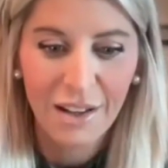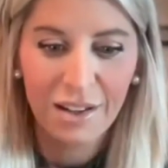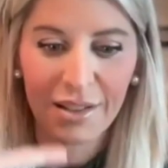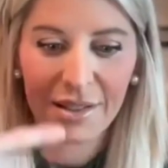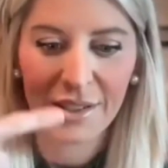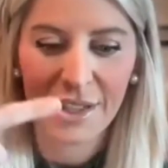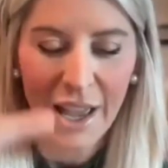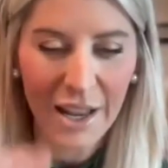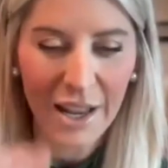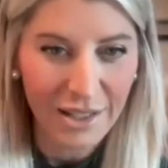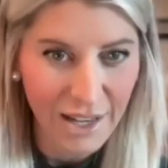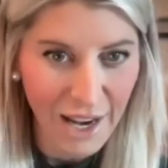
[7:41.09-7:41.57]

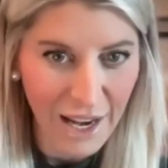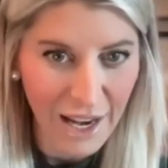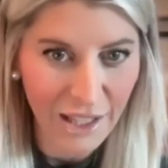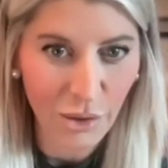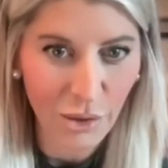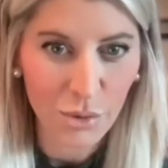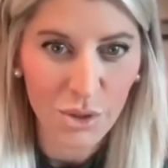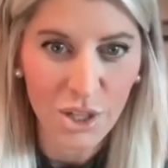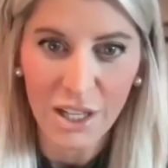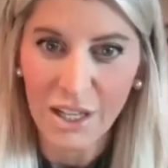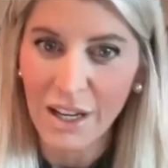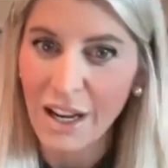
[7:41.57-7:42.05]

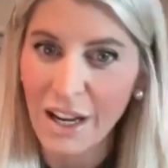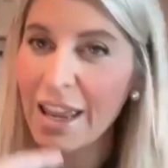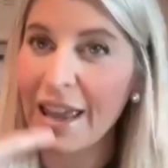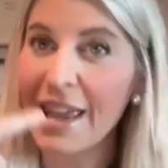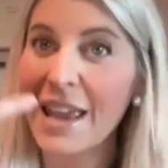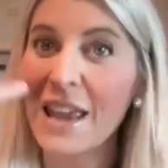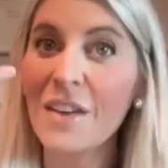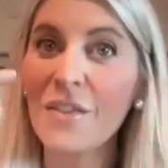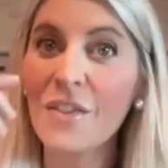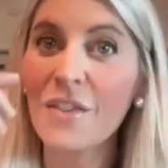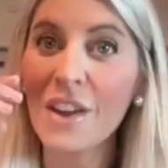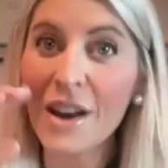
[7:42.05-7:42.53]

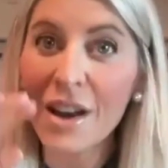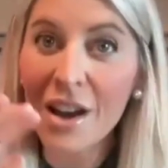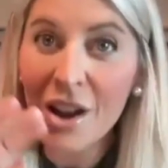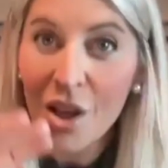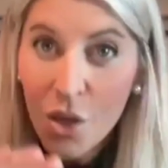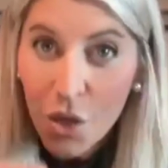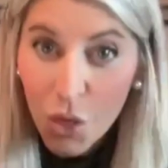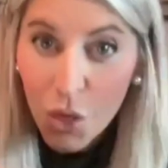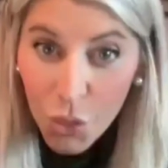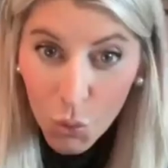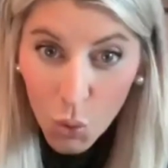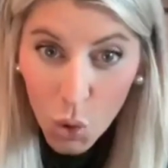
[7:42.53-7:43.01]

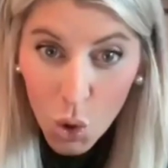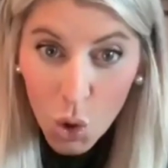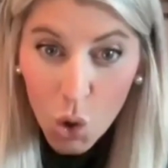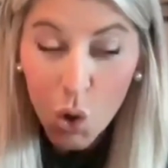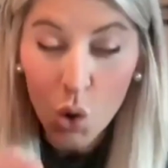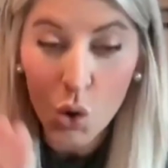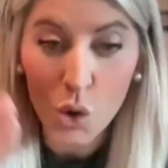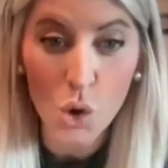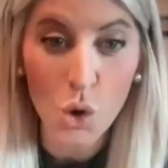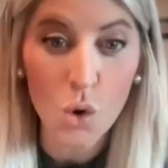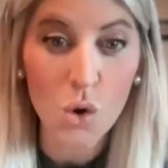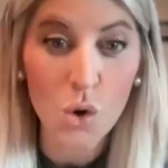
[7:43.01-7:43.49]
even
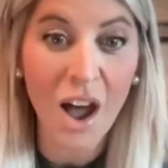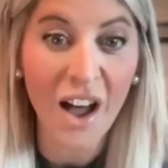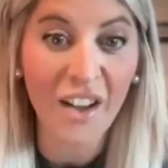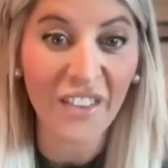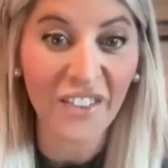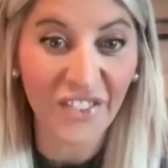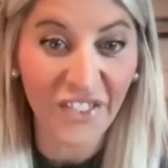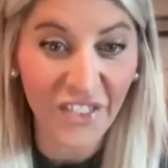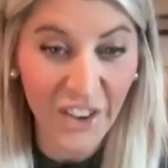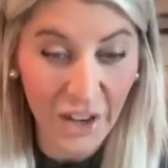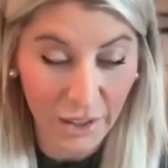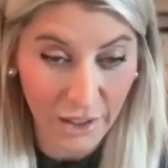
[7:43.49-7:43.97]
through you
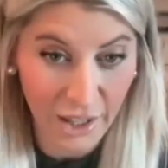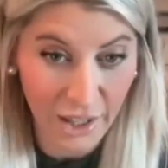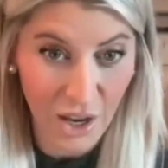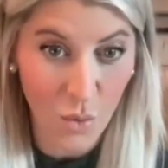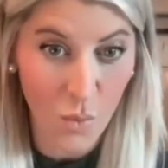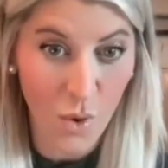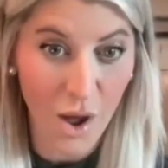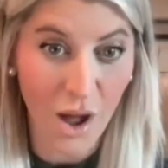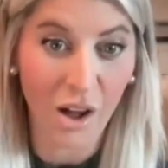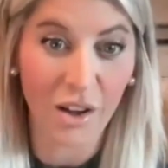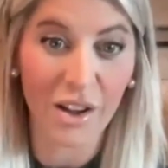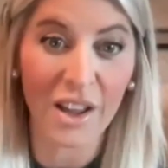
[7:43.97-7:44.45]
not feeling
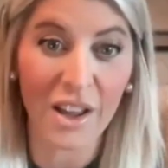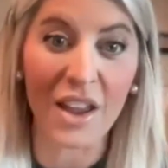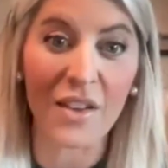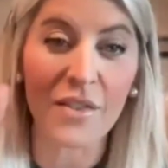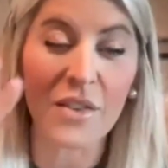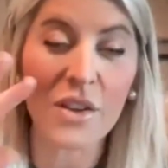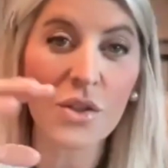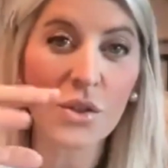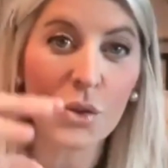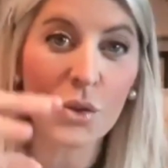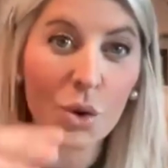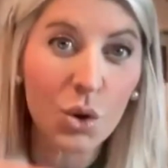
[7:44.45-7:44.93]
well,
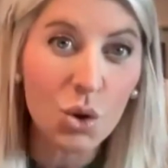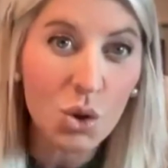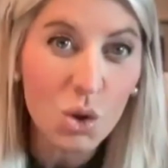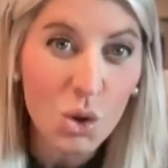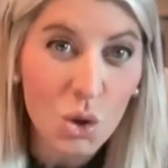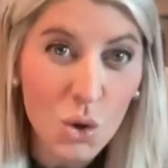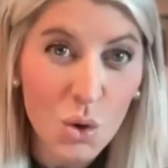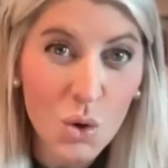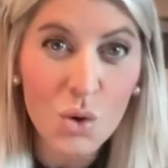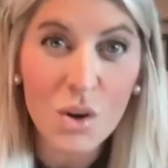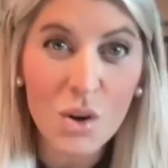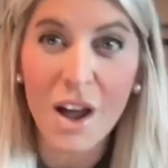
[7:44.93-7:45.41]
even through
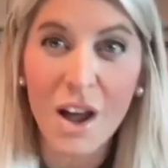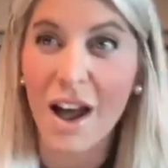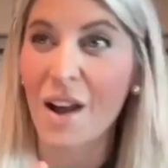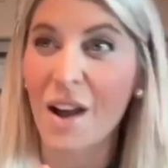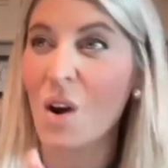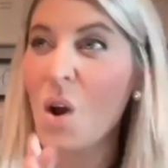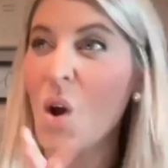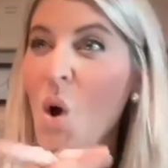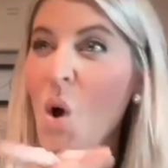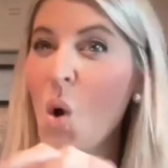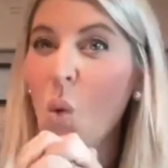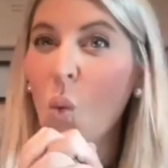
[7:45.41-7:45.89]
you
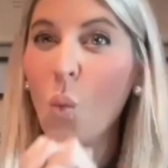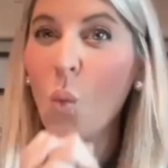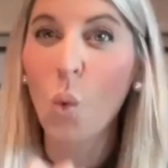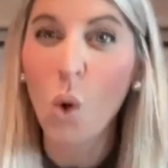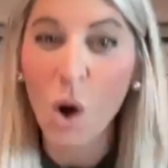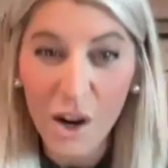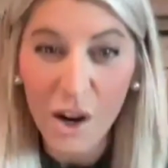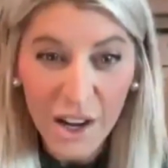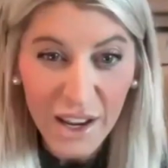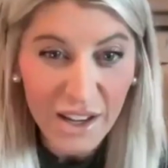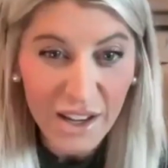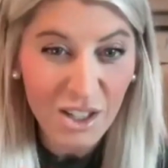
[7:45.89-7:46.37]
not
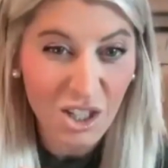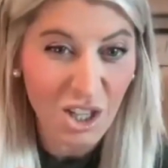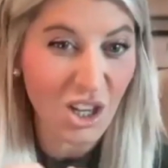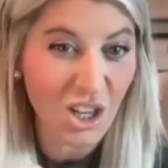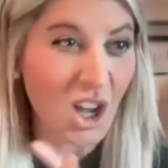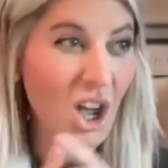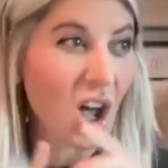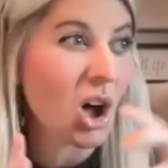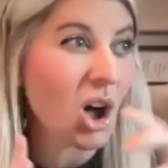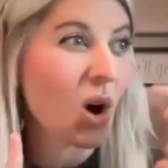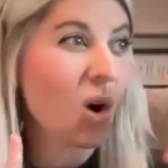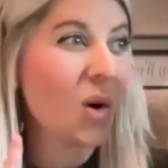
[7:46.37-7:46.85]
wanting to
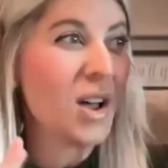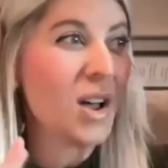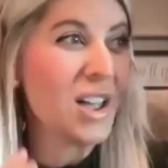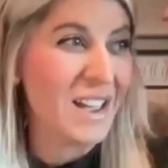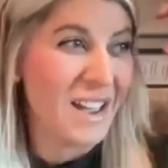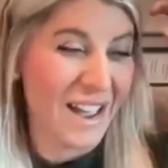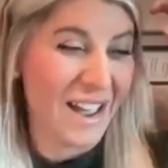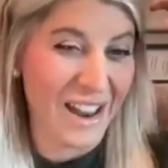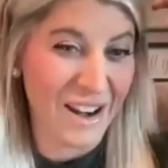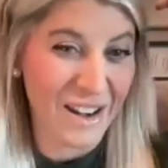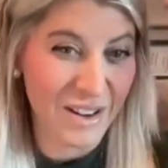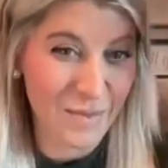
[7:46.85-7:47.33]
go
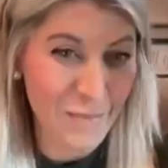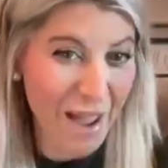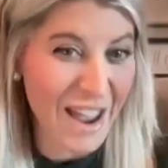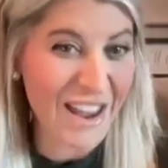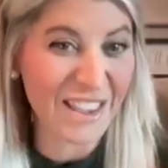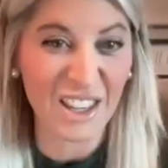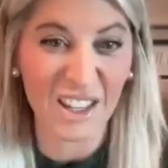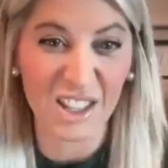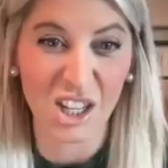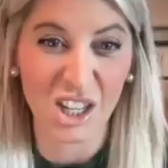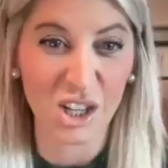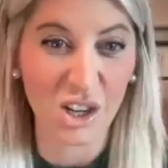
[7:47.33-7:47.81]
and
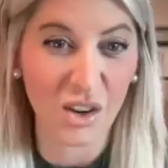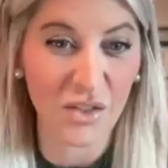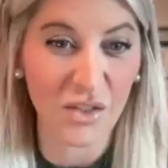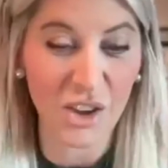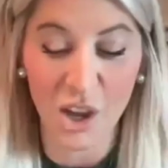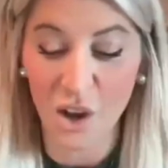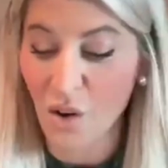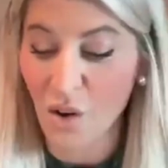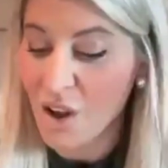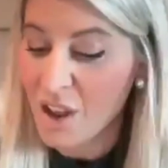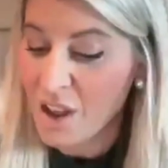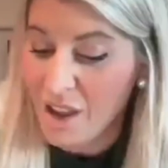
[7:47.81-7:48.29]
make this
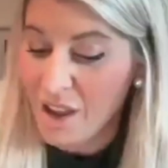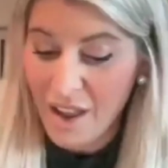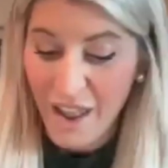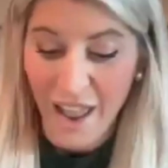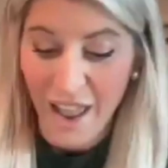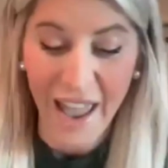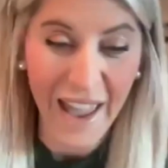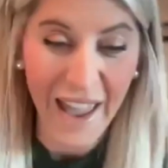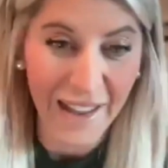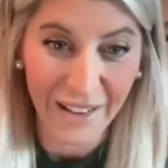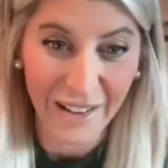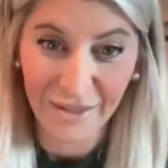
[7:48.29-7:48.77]
interview.
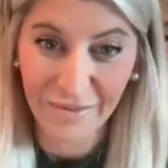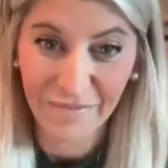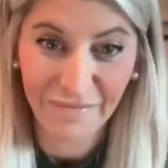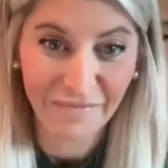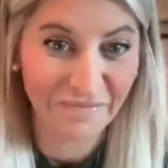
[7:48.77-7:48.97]
Hey,